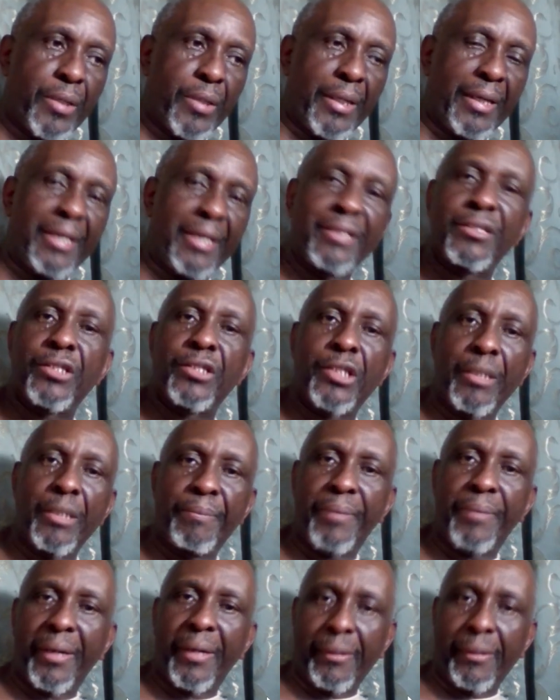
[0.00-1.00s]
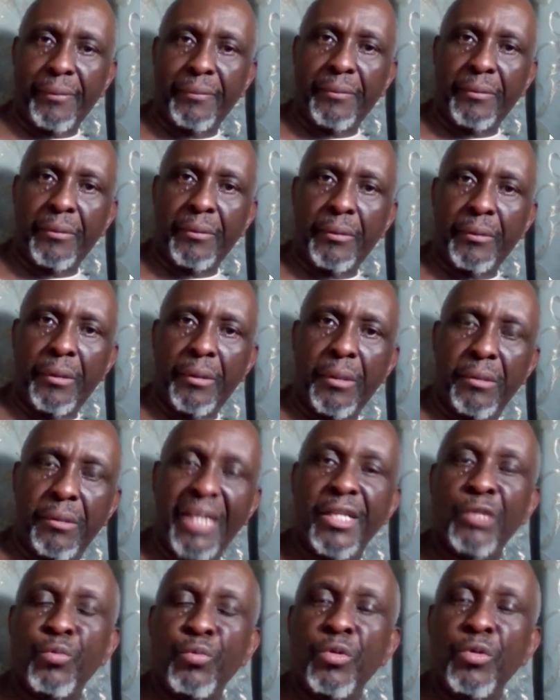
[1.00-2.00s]
is cheaper than
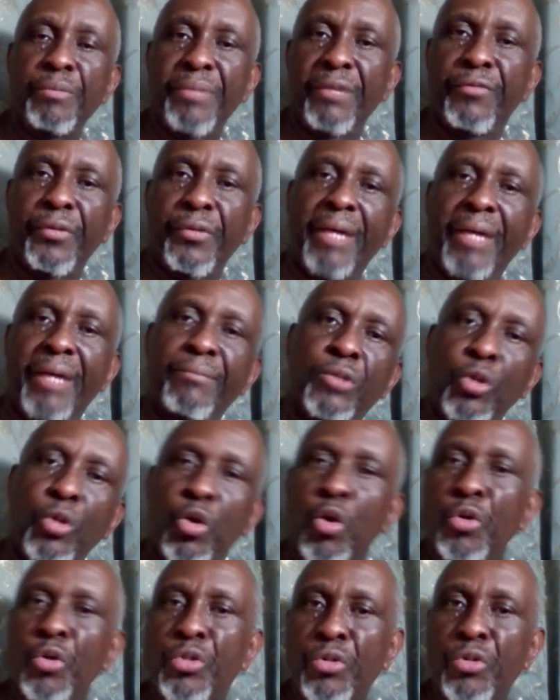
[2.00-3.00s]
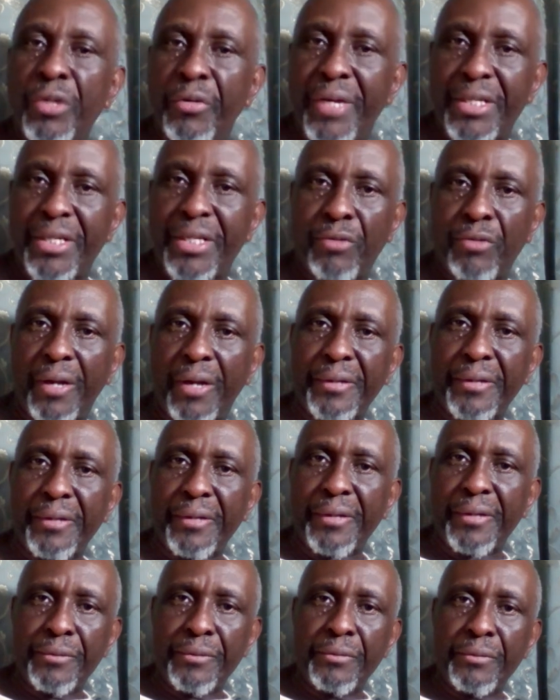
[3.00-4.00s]
it would be for them to go to the restaurant,
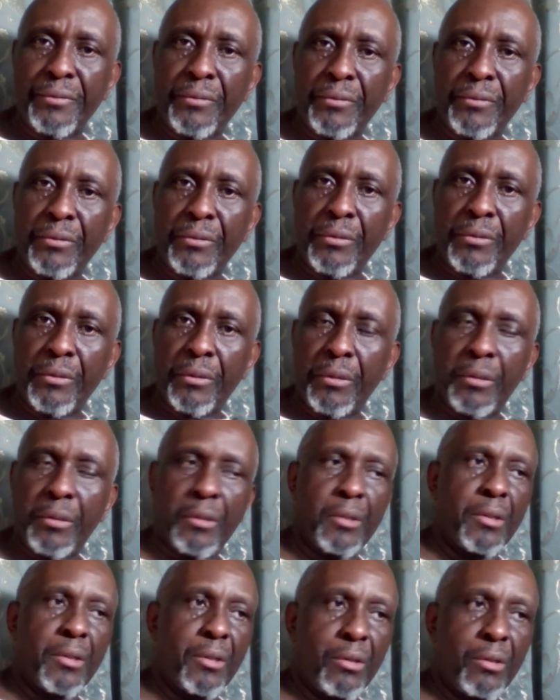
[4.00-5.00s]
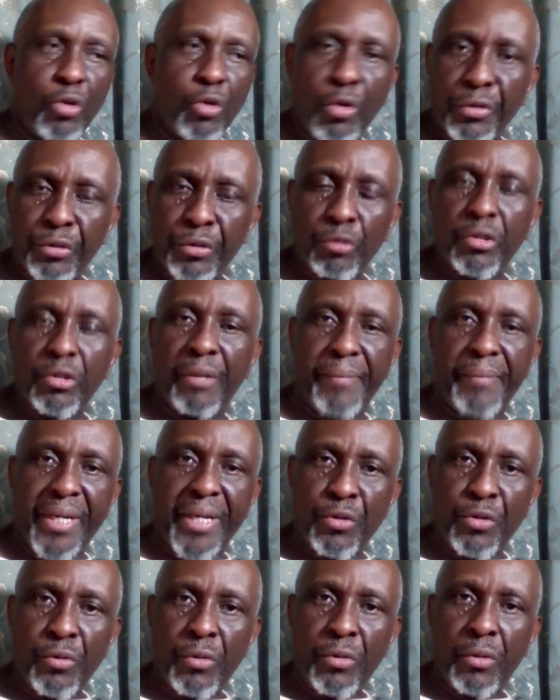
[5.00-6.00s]
go through the menu,
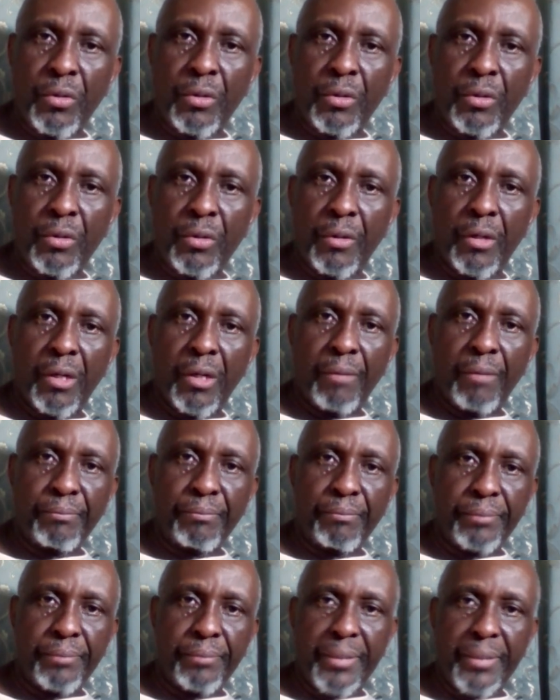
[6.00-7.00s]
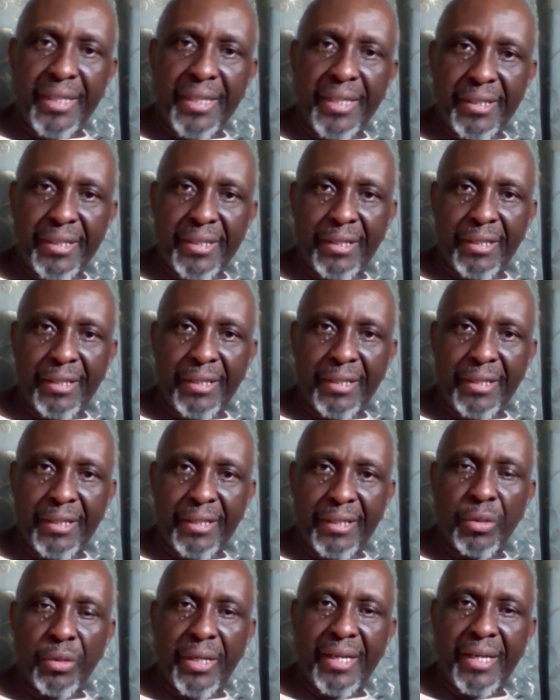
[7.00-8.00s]
place an order, eat,
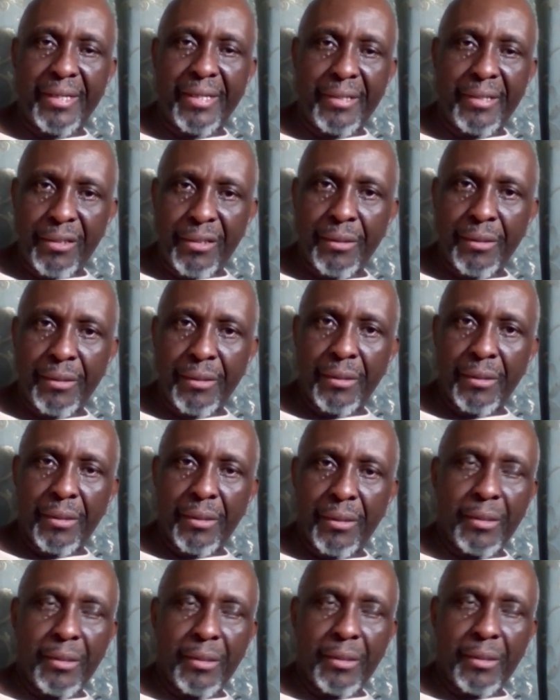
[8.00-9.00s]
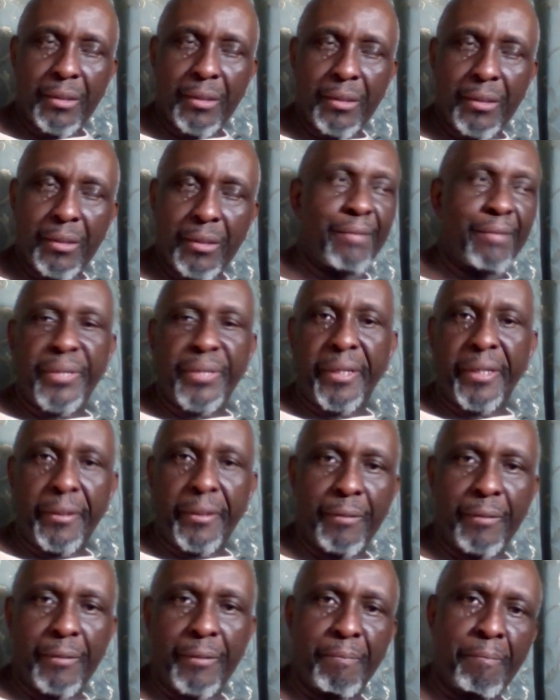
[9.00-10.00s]
and pay. So the
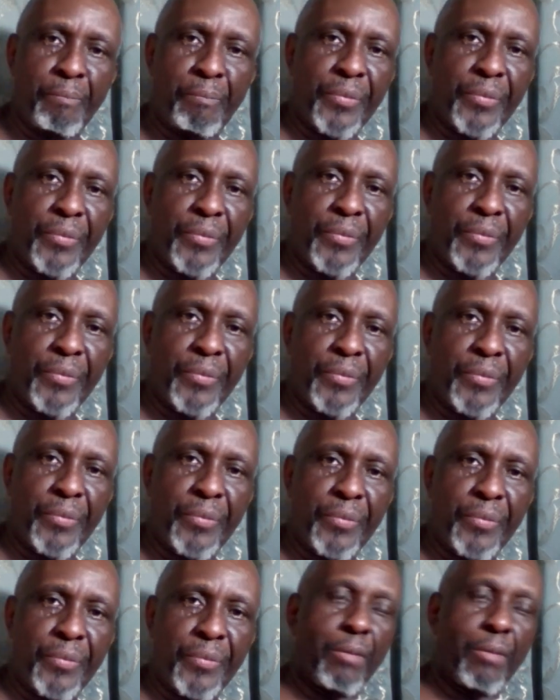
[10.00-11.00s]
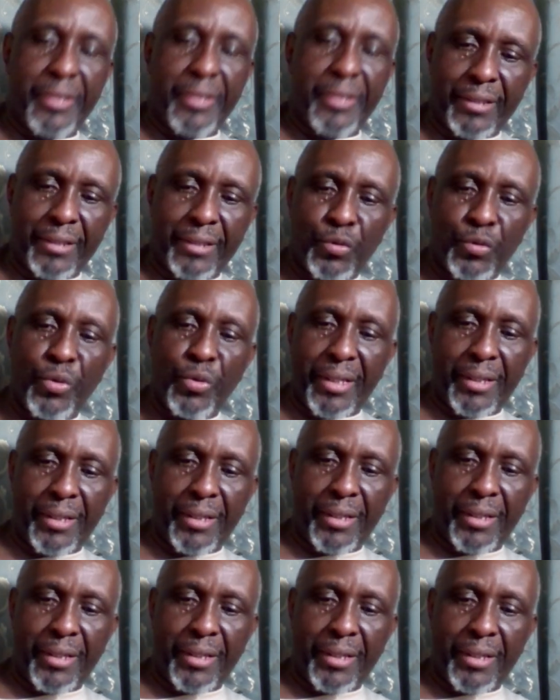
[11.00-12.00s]
process of doing it this way is cheaper
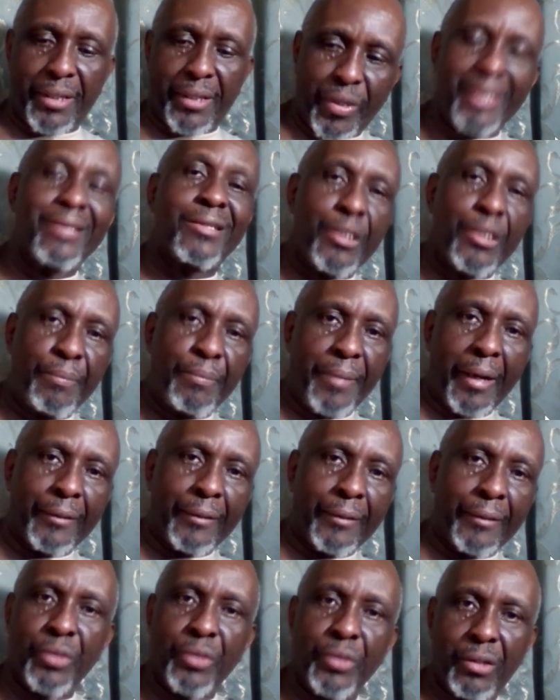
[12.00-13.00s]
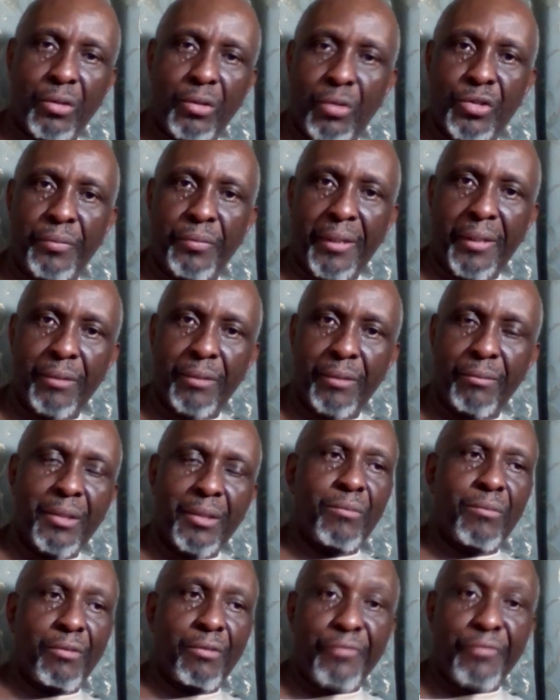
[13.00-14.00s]
to the consumer,
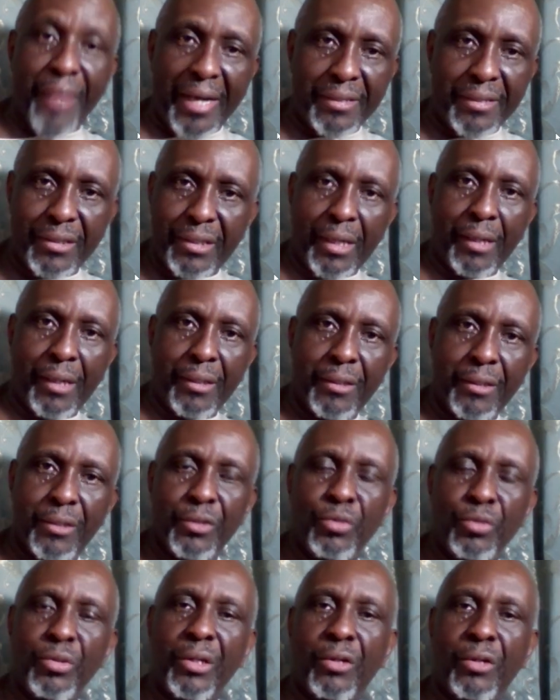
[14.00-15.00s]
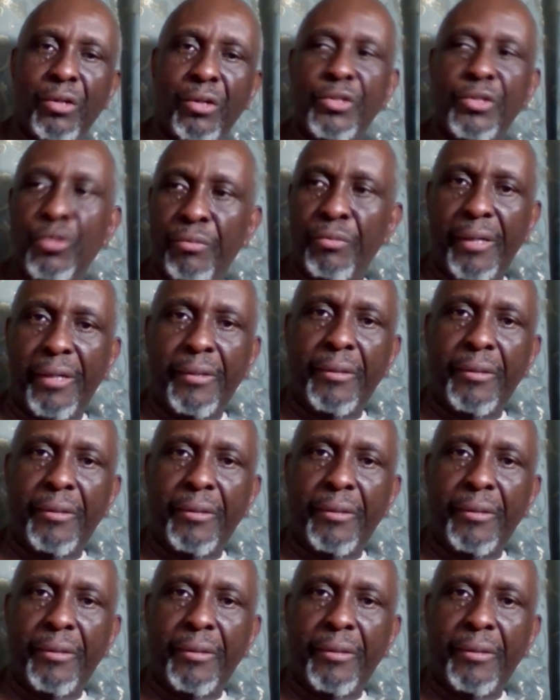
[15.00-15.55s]
faster to the consumer